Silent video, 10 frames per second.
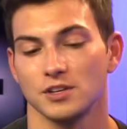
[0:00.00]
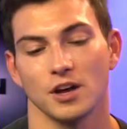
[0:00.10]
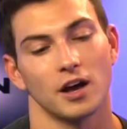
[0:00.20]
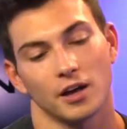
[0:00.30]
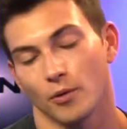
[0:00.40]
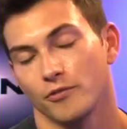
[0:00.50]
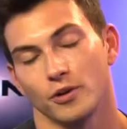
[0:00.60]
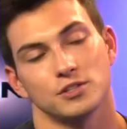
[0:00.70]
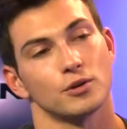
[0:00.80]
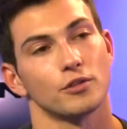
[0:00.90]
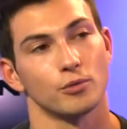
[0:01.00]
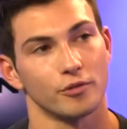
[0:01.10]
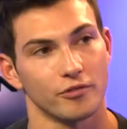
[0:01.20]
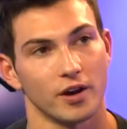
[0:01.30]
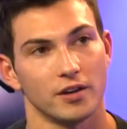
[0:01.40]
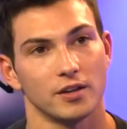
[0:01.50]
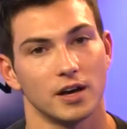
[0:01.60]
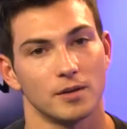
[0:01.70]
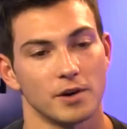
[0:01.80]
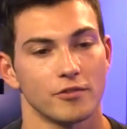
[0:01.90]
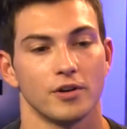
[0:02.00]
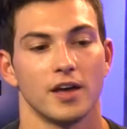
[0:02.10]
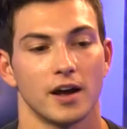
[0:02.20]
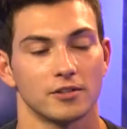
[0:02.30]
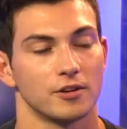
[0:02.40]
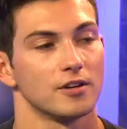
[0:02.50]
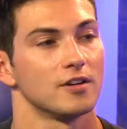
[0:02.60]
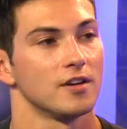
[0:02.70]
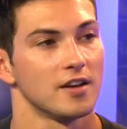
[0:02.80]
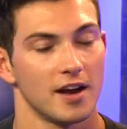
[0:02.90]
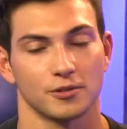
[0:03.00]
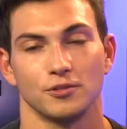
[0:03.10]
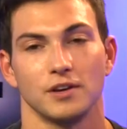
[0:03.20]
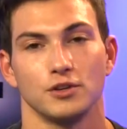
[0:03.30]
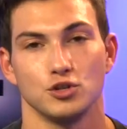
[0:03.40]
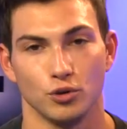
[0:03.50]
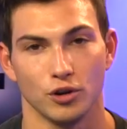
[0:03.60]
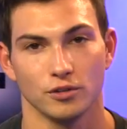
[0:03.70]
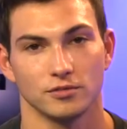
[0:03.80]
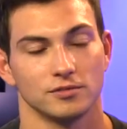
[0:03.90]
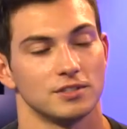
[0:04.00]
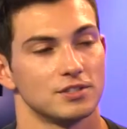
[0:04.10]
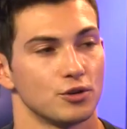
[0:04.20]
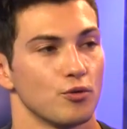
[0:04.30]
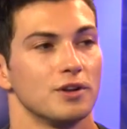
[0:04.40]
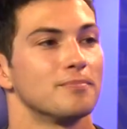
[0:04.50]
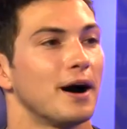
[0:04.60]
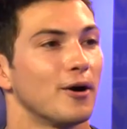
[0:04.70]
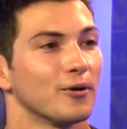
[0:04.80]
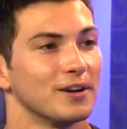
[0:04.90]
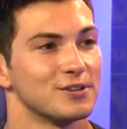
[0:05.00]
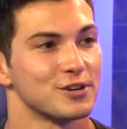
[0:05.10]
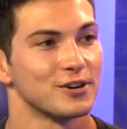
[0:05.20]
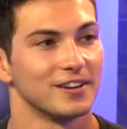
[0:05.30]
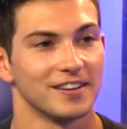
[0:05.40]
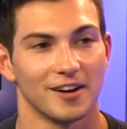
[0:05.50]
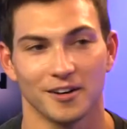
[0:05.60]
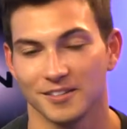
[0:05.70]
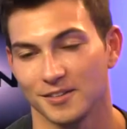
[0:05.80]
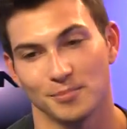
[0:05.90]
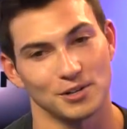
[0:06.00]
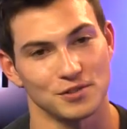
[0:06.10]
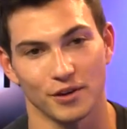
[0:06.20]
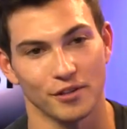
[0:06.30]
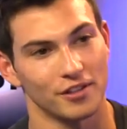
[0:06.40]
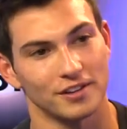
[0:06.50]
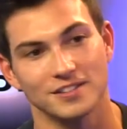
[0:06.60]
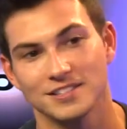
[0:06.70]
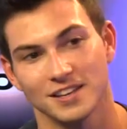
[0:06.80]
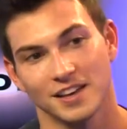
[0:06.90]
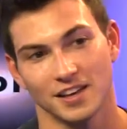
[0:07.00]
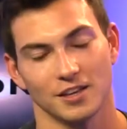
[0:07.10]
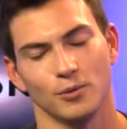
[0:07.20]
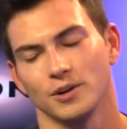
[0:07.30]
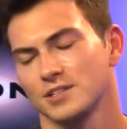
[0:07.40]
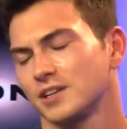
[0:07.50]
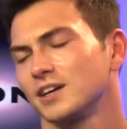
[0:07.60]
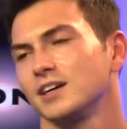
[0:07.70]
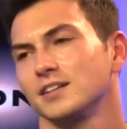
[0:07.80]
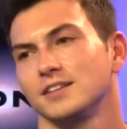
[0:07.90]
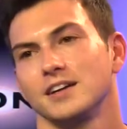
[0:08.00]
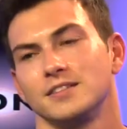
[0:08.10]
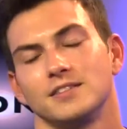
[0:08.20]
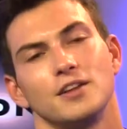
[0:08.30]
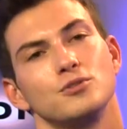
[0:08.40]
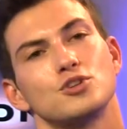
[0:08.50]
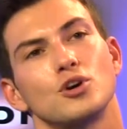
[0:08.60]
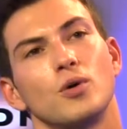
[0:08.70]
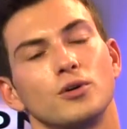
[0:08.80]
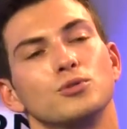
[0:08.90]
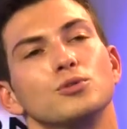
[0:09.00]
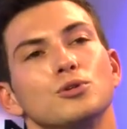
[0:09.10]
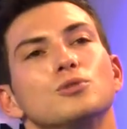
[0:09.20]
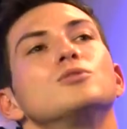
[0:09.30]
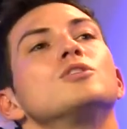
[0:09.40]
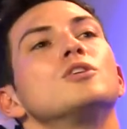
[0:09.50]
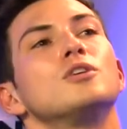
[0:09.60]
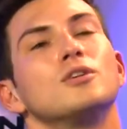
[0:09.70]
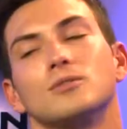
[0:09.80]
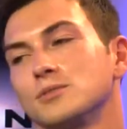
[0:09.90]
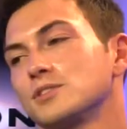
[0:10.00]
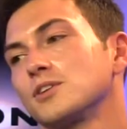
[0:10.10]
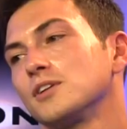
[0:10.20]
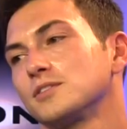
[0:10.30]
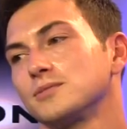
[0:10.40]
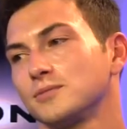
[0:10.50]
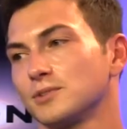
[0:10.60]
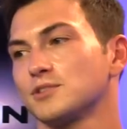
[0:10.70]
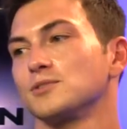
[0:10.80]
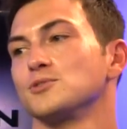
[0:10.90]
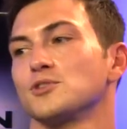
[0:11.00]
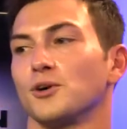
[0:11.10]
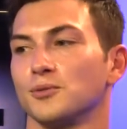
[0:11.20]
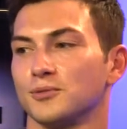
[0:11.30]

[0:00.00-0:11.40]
I got referred to her through a friend, uh, my friend Hector, Hector David Jr. He's the Green Power Ranger and uh, a bunch of other things. He works on uh, that that new show on Hulu. What's it called? This is a new show.